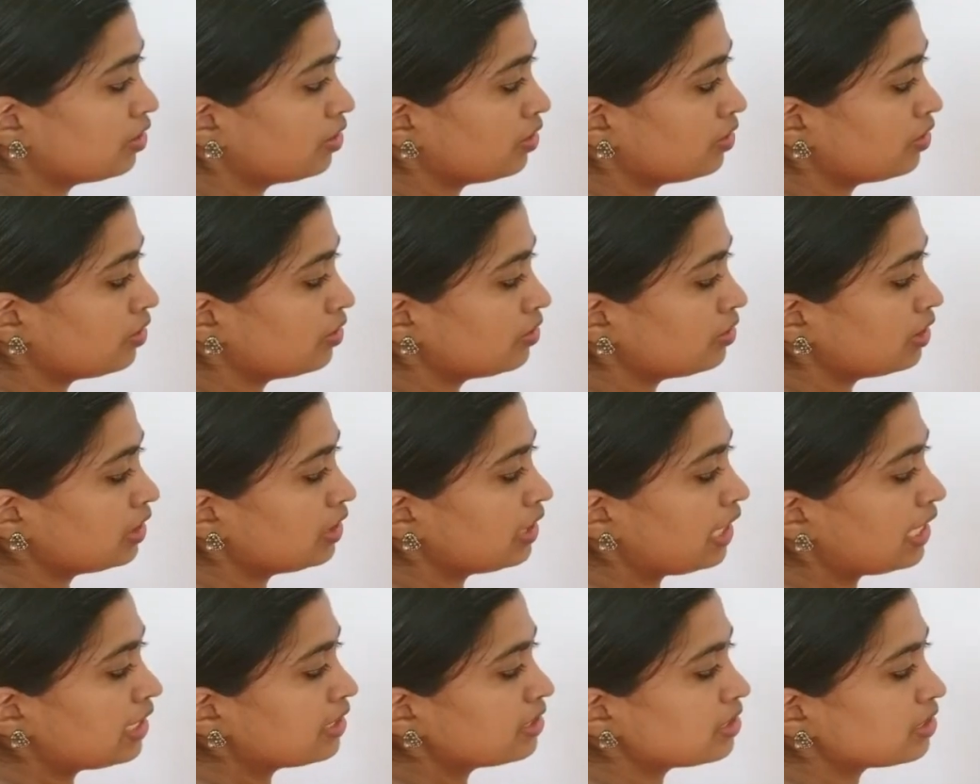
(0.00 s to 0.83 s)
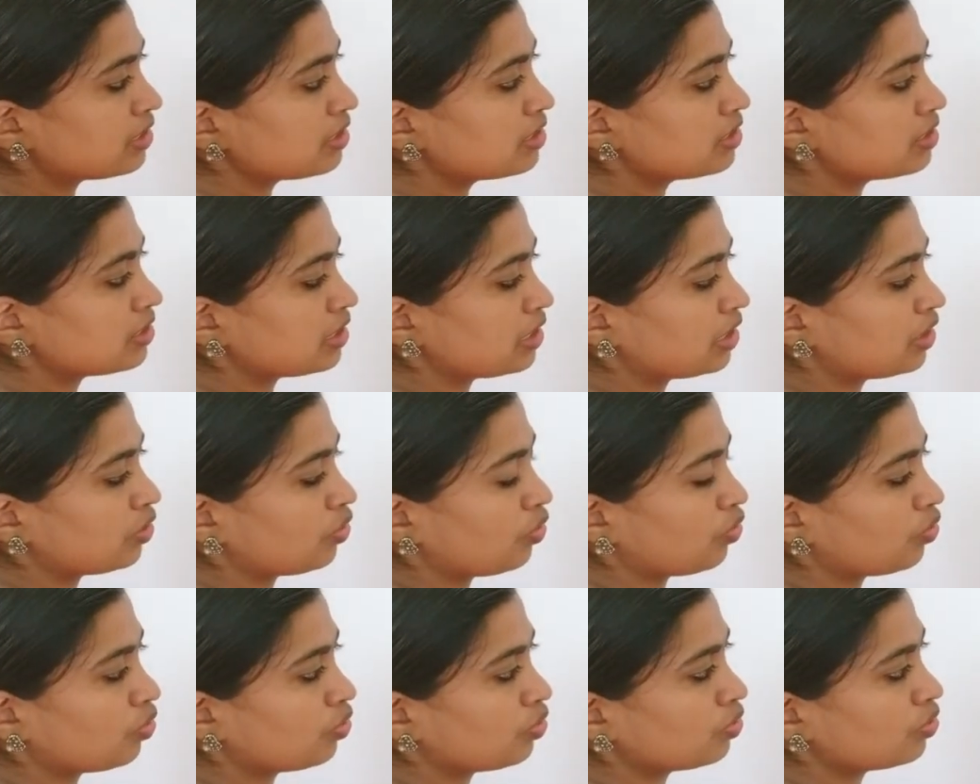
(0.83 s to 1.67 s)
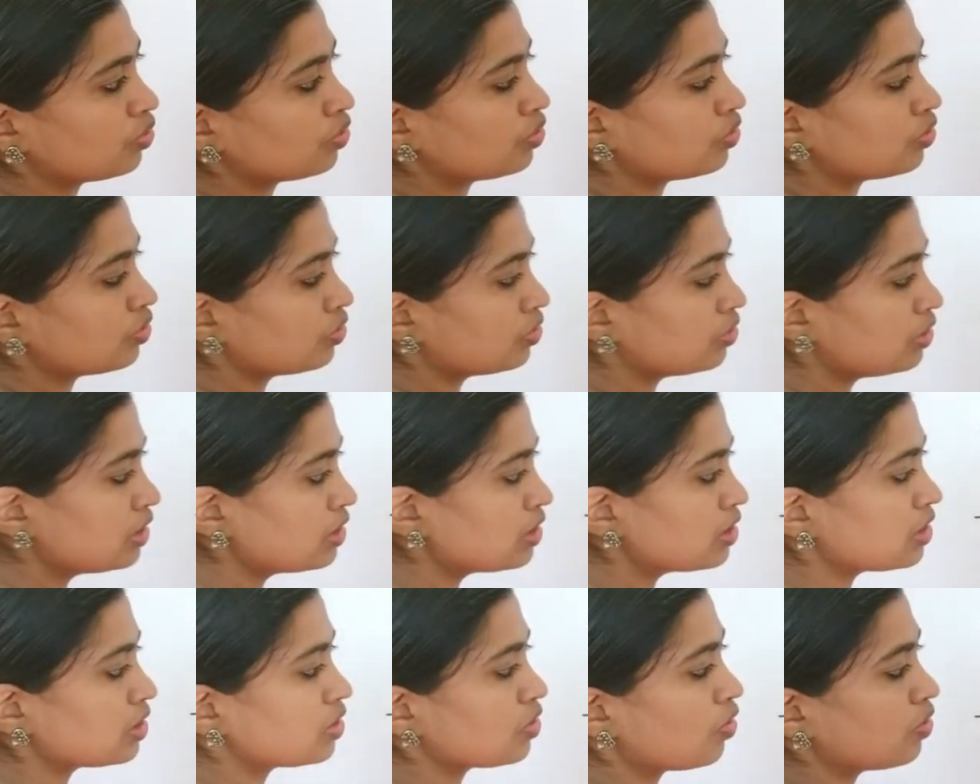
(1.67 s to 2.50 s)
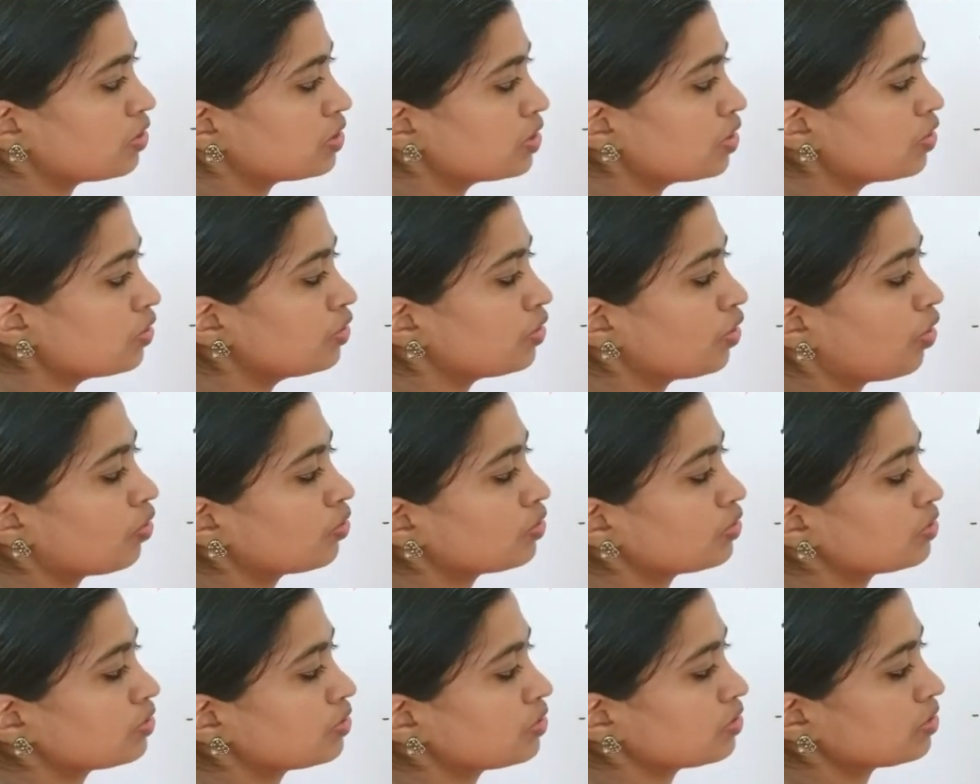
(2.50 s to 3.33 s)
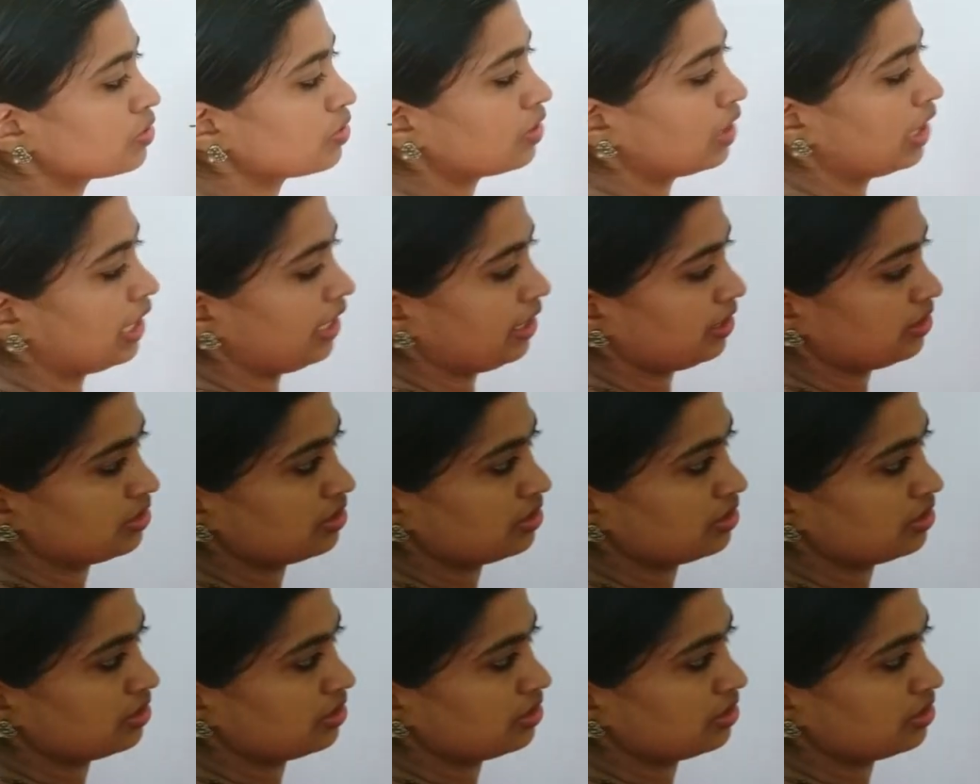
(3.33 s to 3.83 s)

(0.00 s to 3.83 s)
Then the answer is 0. This is also not correct.